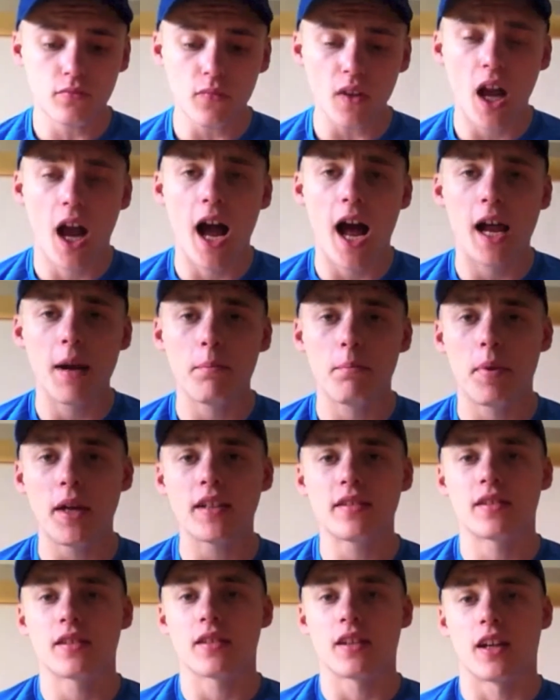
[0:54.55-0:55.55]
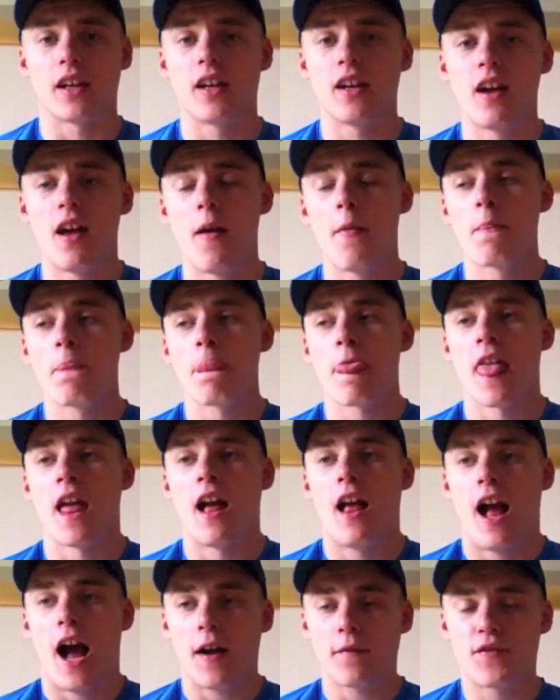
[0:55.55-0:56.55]
and basically
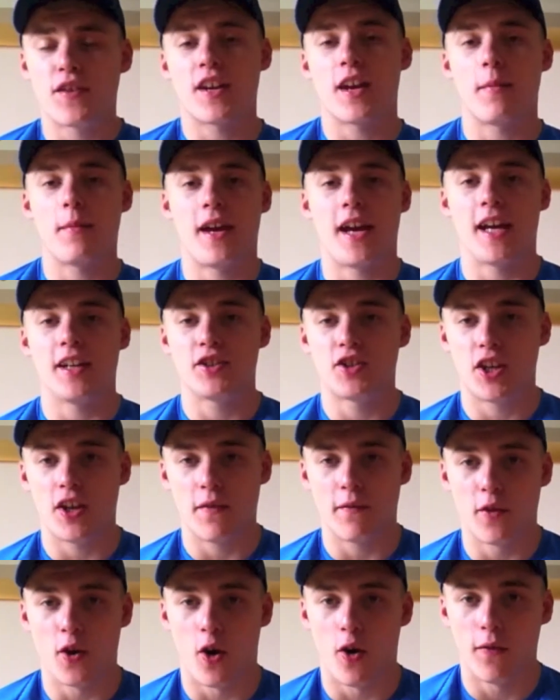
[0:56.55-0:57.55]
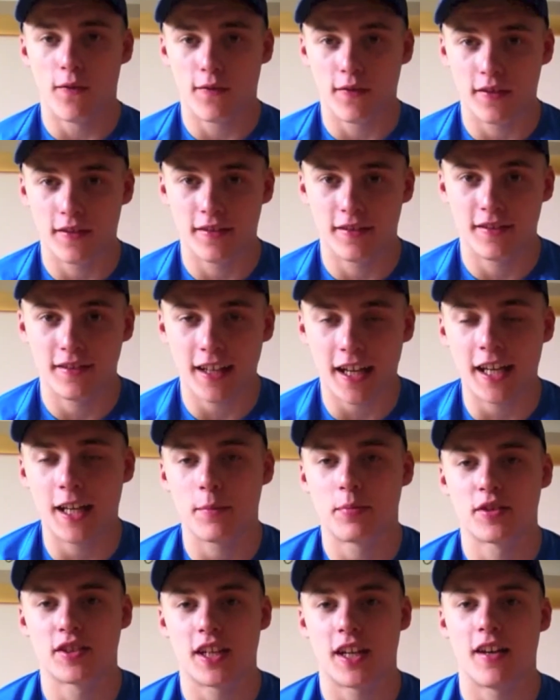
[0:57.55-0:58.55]
after getting my head shaven off,
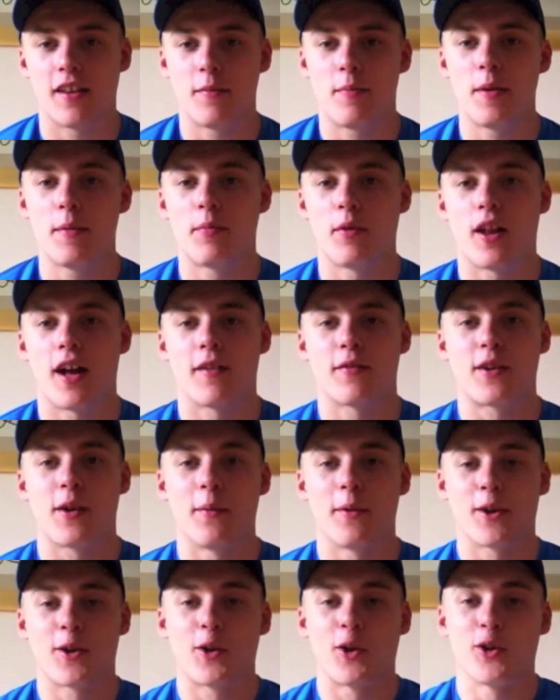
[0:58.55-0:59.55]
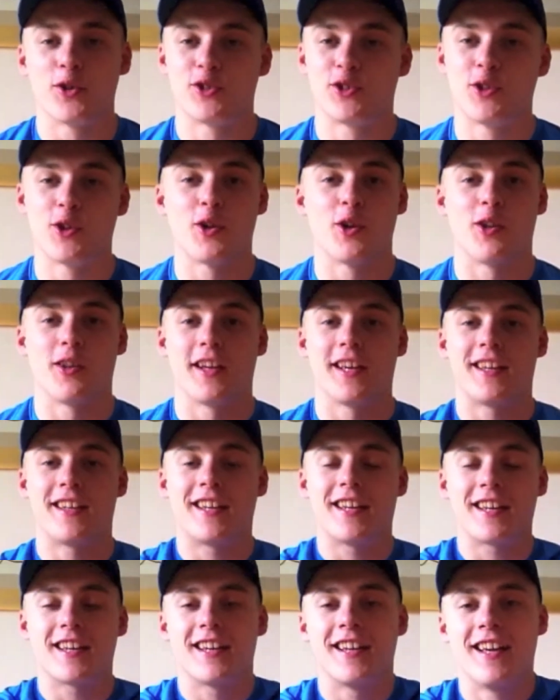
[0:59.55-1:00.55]
90% of the people I've come across do not like
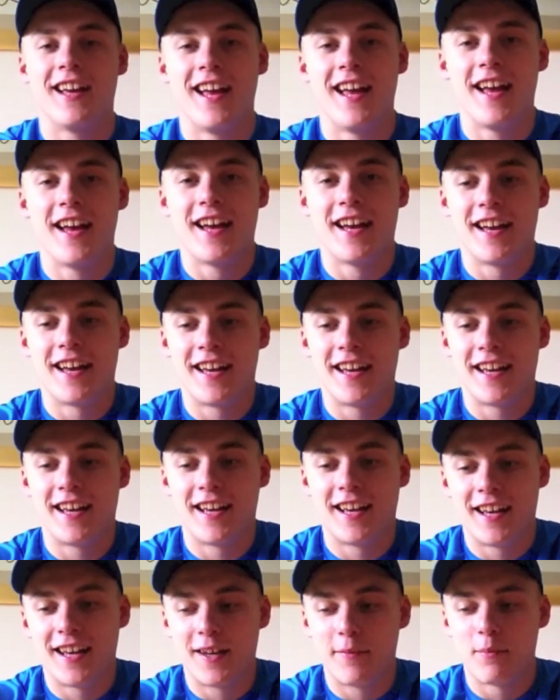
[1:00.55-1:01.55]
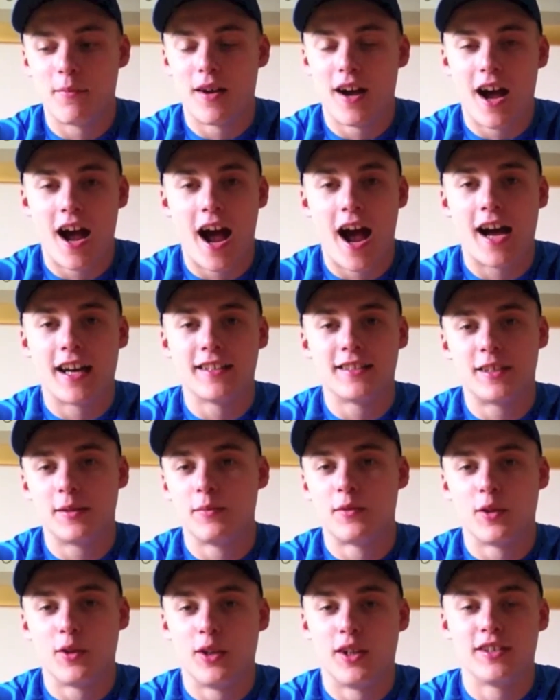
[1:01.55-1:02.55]
it. I seem
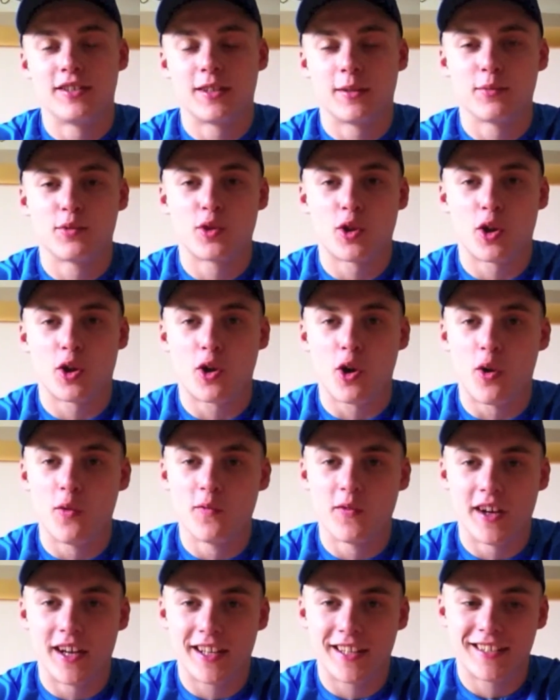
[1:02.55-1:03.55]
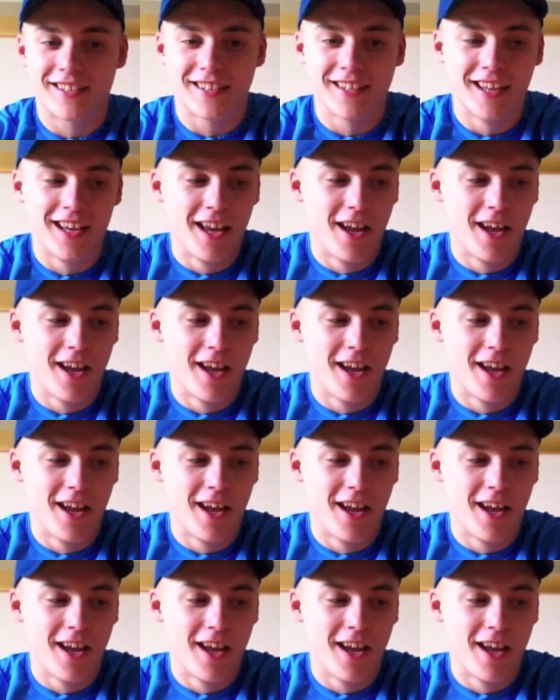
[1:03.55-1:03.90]
to look like some sort of convict,